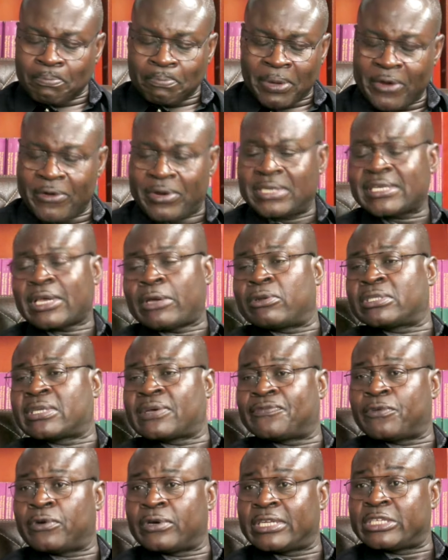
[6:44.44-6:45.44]
parents cannot
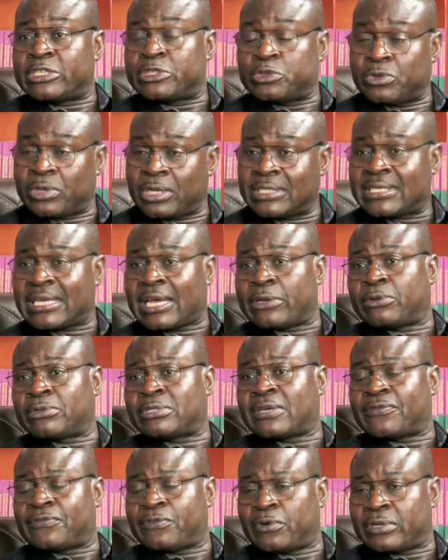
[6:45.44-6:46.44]
afford it. Students
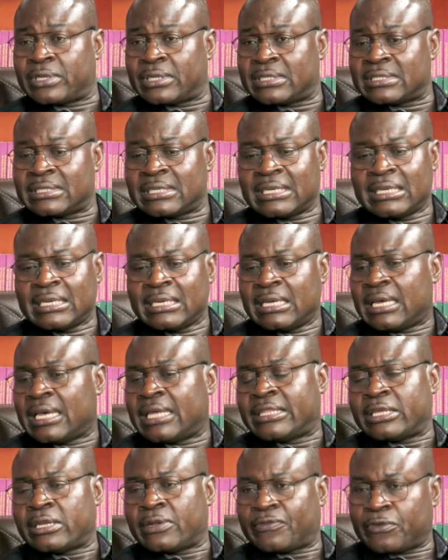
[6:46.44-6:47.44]
cannot afford it.
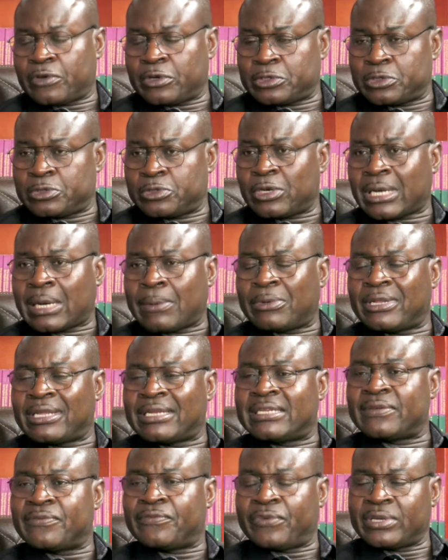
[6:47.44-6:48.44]
And then, of course, you talk about the
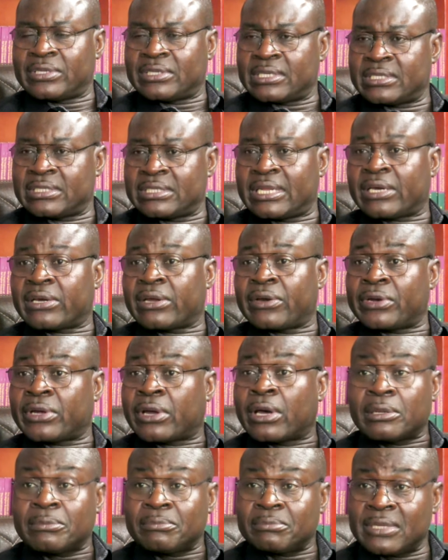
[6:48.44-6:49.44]
differences in the
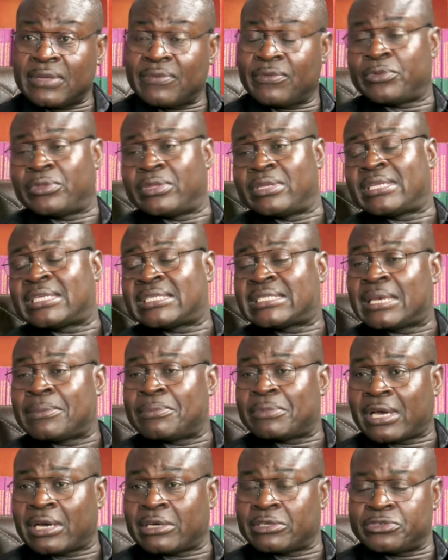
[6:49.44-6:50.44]
curriculum. Even within the
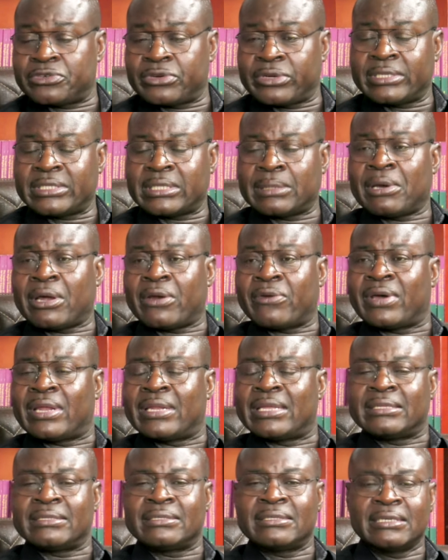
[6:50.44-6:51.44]
same country, some are
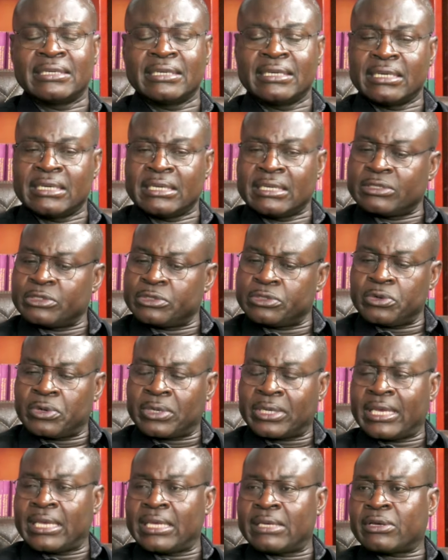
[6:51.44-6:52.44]
running
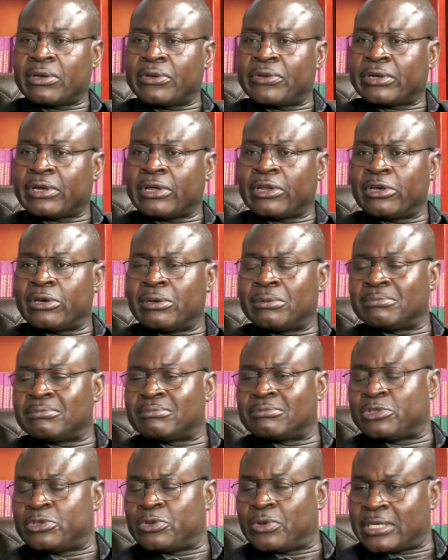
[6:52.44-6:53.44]
UK
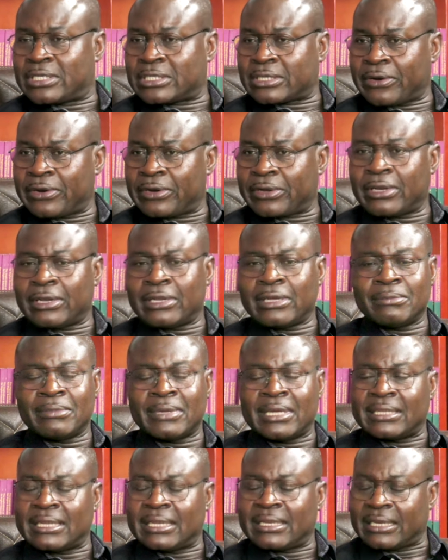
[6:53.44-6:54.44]
curriculum, US curriculum,
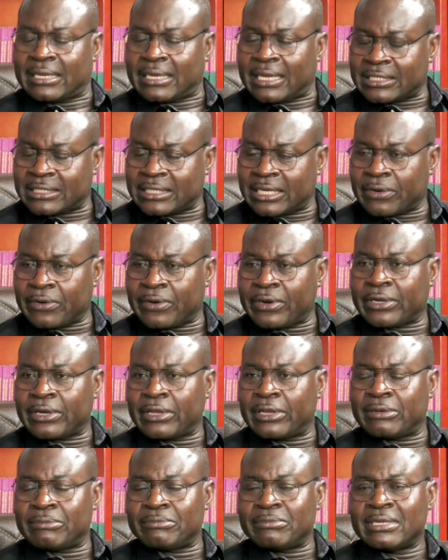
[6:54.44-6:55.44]
and then the national
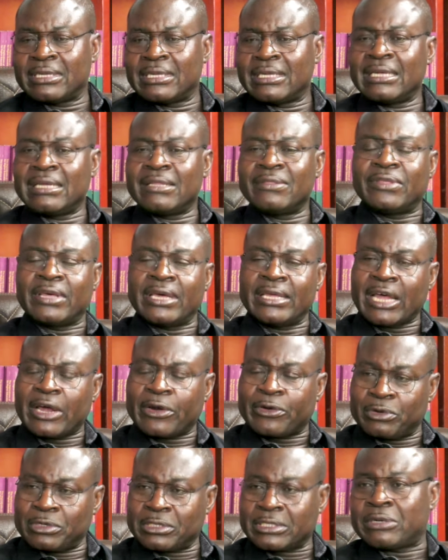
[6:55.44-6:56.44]
curriculum. Then
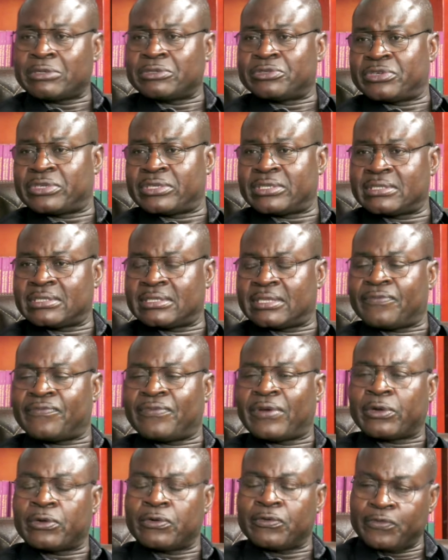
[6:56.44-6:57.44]
across countries, the
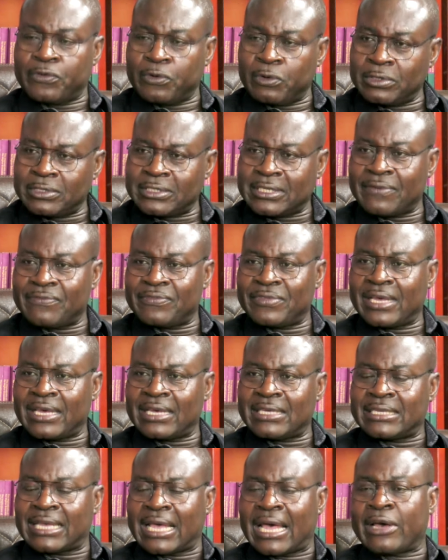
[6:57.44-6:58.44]
Francophones have
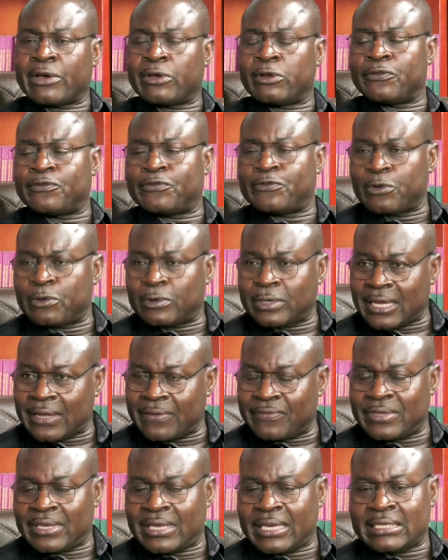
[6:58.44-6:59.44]
theirs, the Anglophones
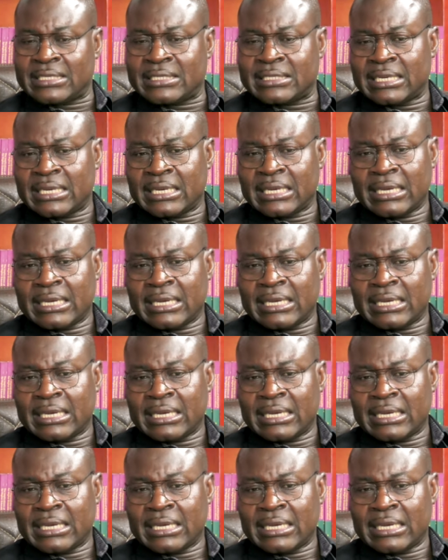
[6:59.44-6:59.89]
have theirs.